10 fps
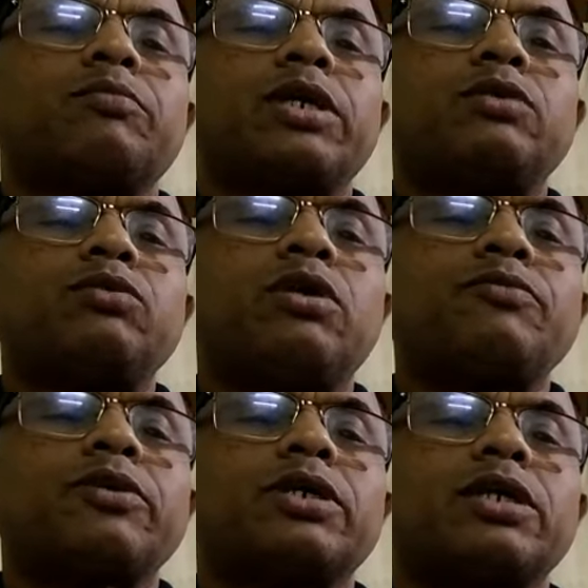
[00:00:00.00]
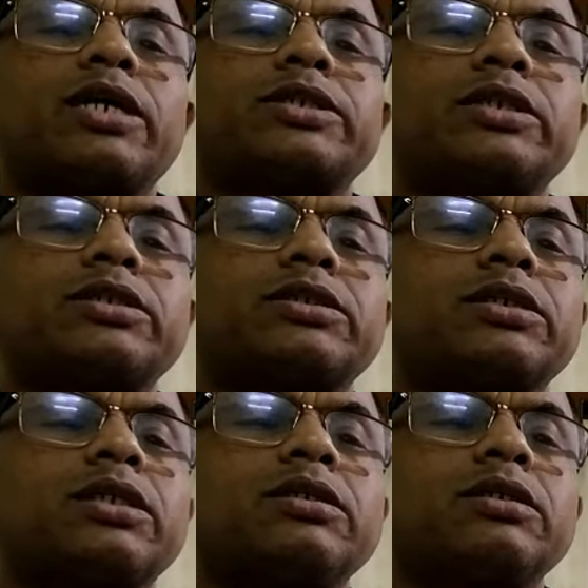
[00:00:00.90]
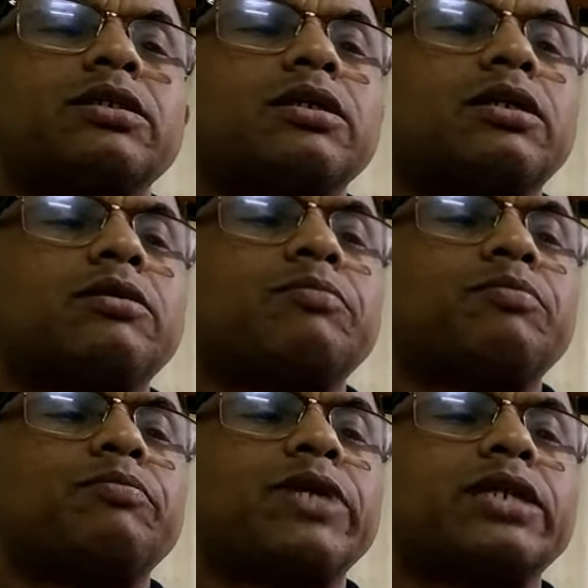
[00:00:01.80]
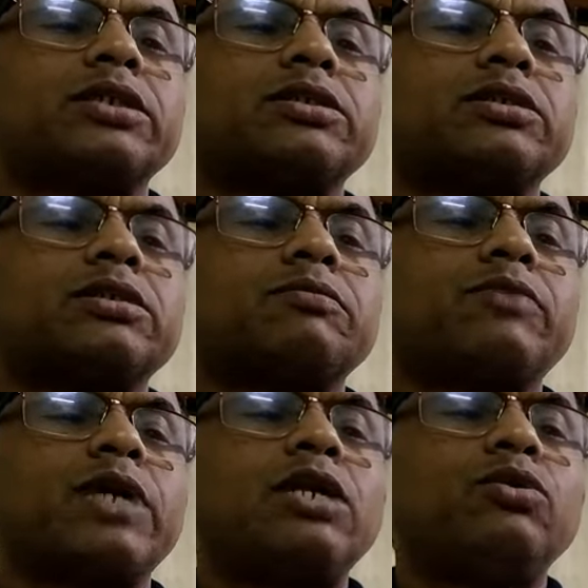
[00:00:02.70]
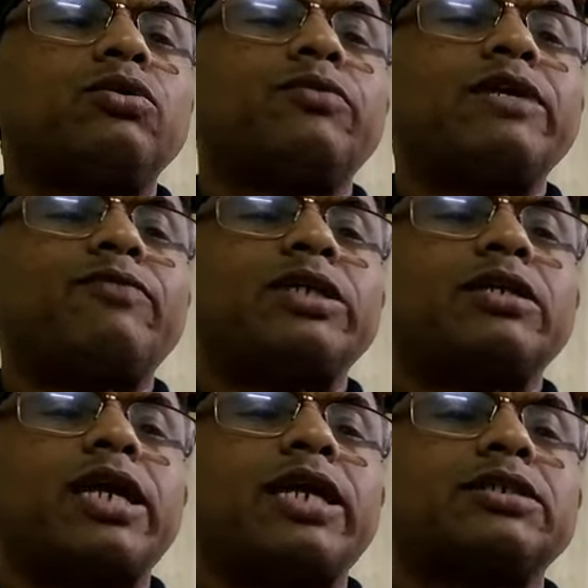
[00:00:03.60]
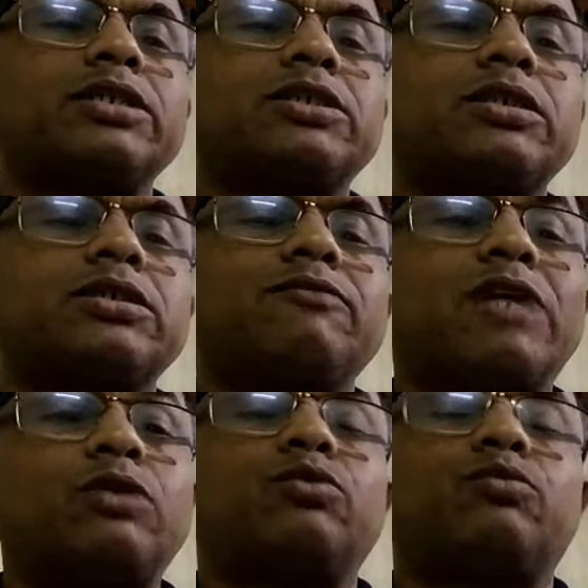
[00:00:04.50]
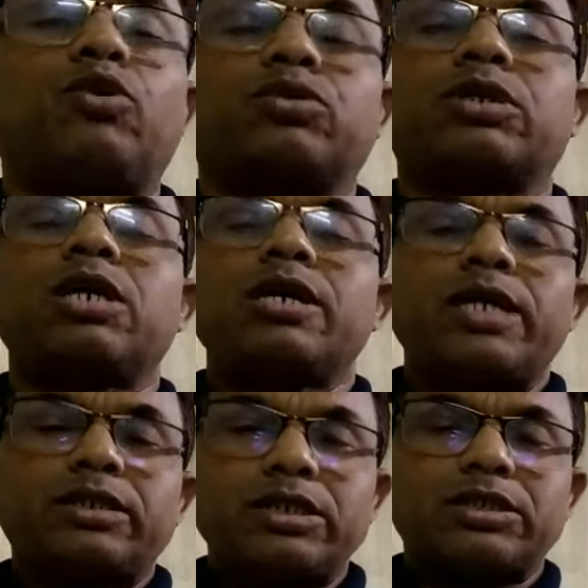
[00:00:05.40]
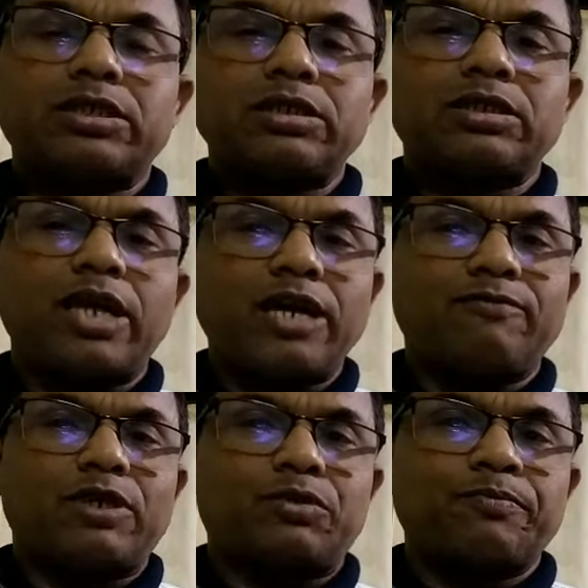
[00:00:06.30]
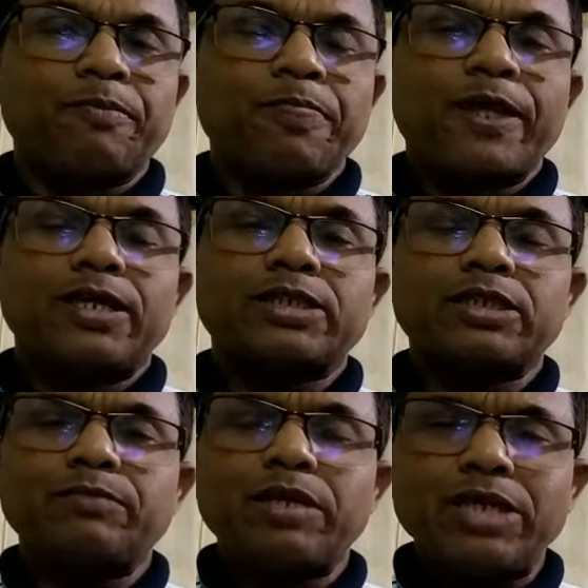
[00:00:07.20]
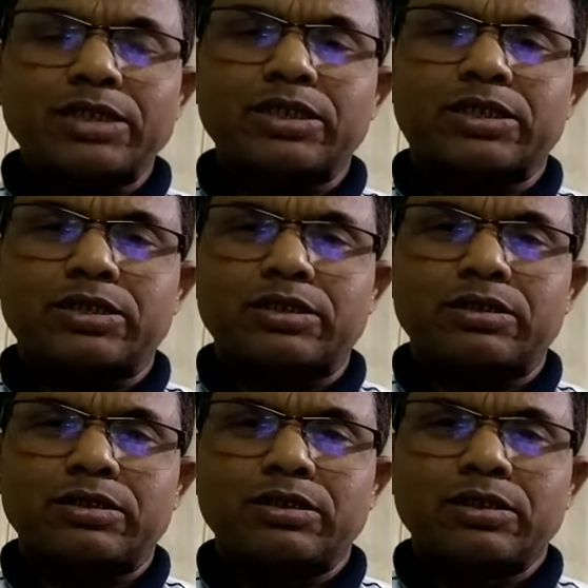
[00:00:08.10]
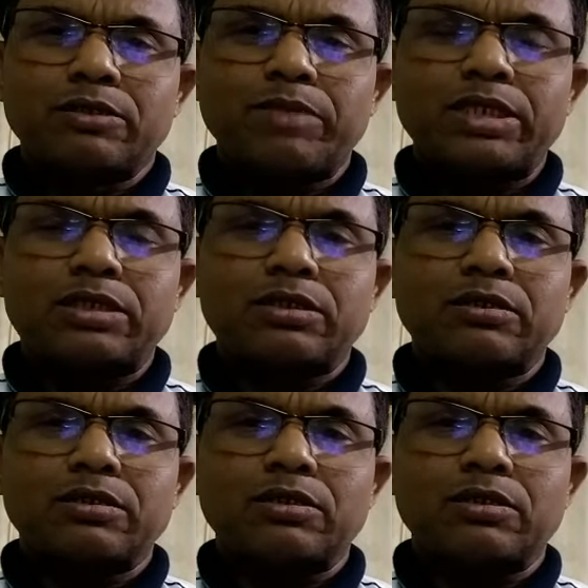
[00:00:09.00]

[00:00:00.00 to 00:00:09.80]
value of assets and value, verify the existence and value, both existence and value. Asset may be existent, But